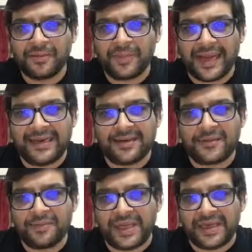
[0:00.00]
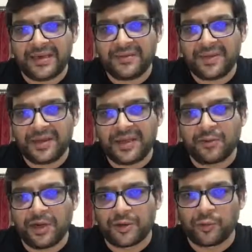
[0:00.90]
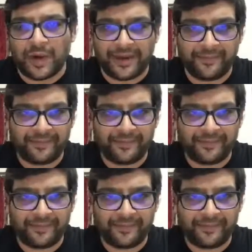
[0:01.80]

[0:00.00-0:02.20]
minus b equal to 1.